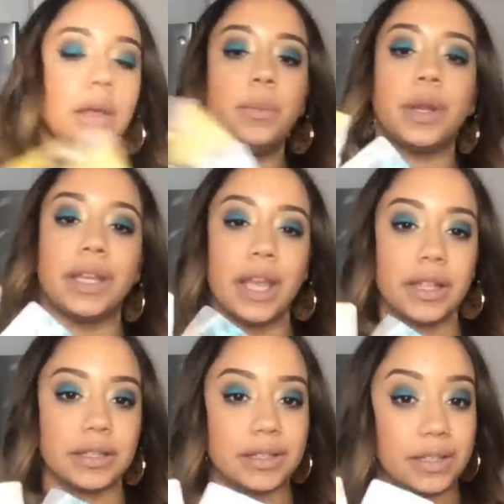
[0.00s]
But
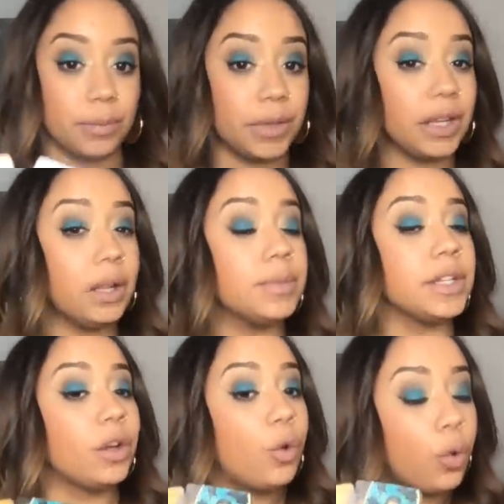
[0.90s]
again, something comes
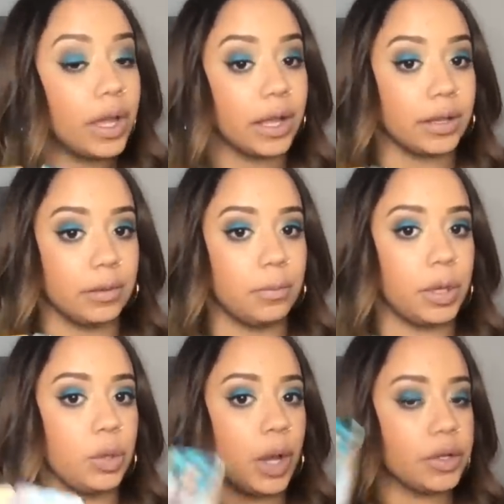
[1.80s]
in quick,
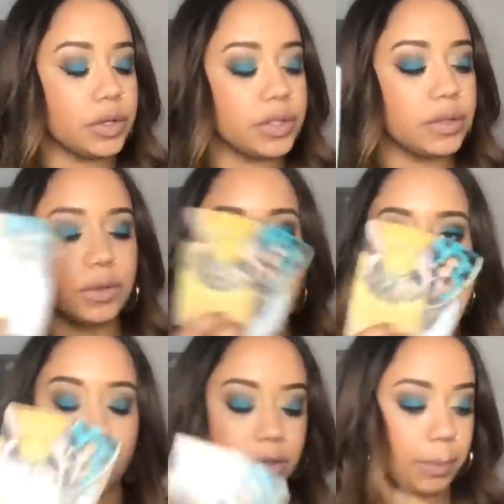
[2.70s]
but you guys are still
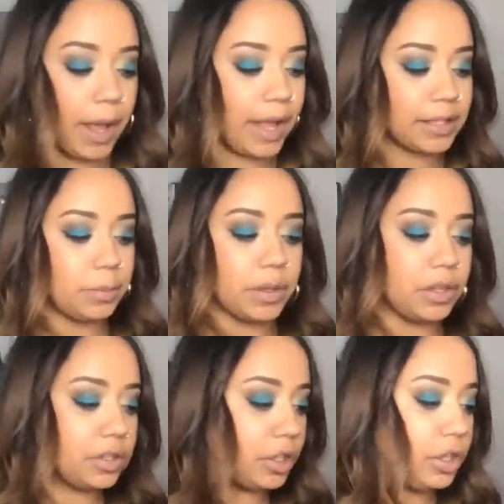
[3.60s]
stuck on the past. But
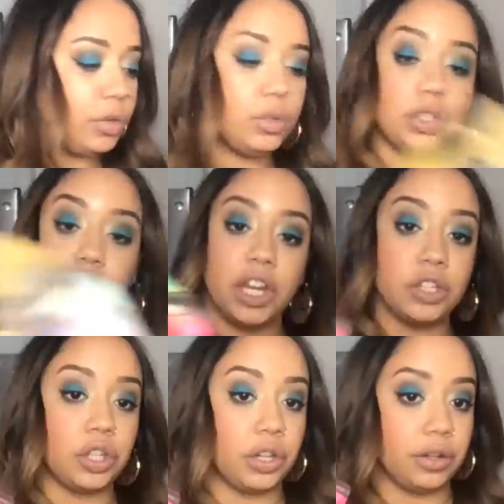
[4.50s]
there's a huge
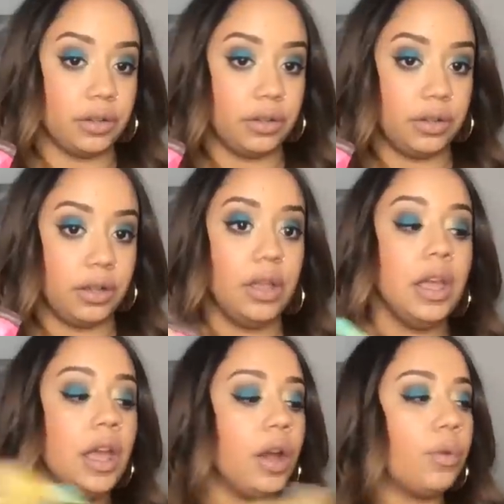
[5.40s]
change here
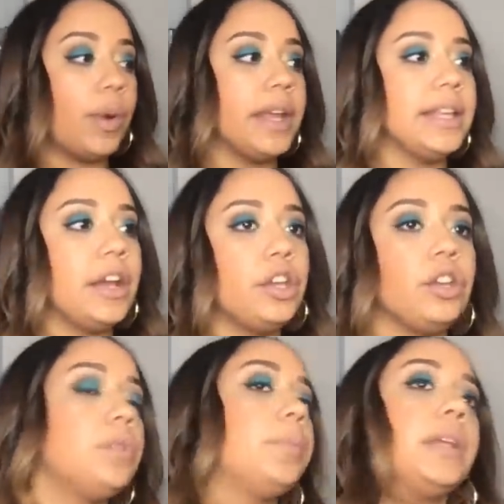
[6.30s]
right now
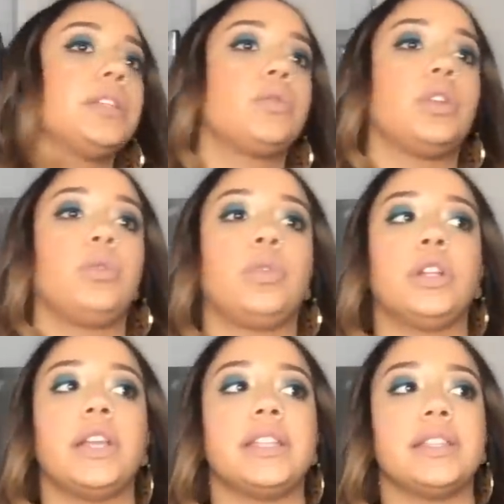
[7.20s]
you're in a place where you're
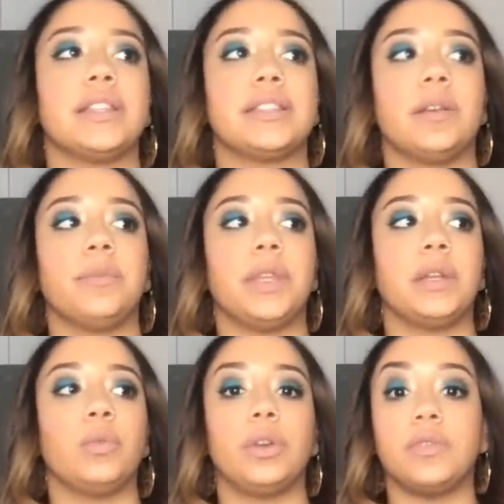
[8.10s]
realizing that
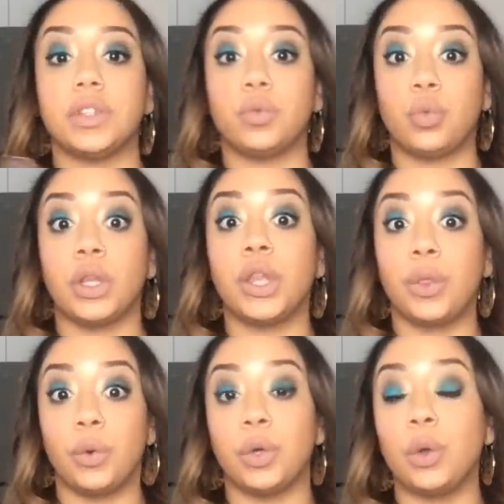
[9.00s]
something would have just really
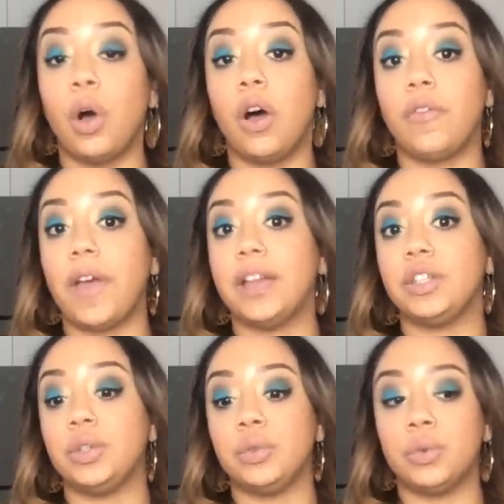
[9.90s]
thrown you off
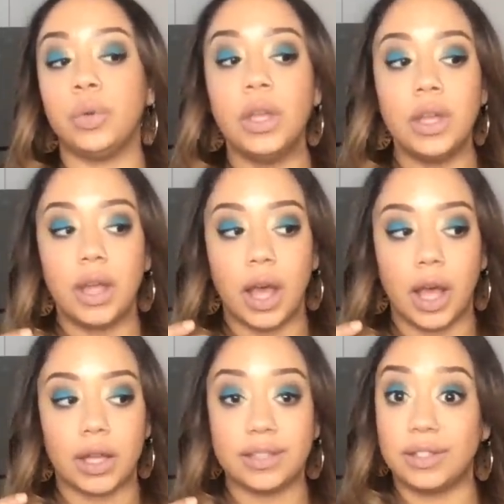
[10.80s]
had you
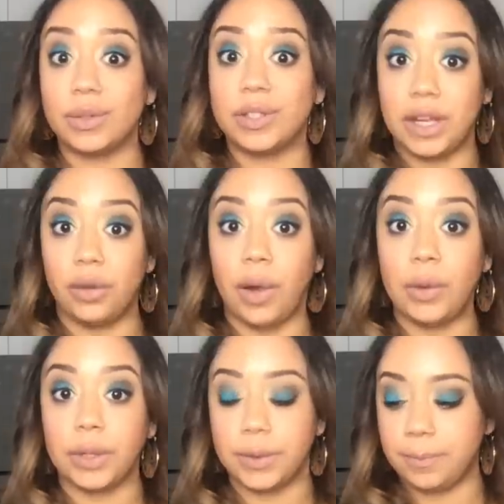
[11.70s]
uh, still stayed
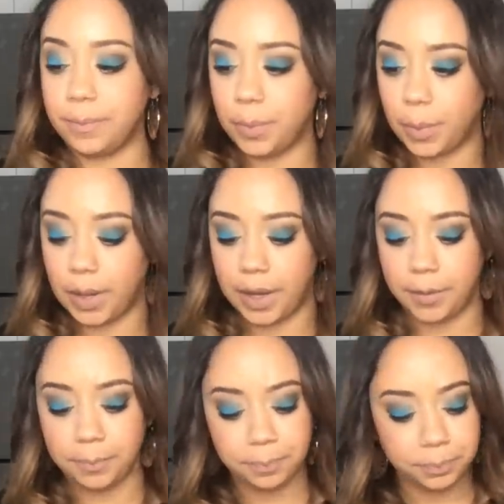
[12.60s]
around it. Okay.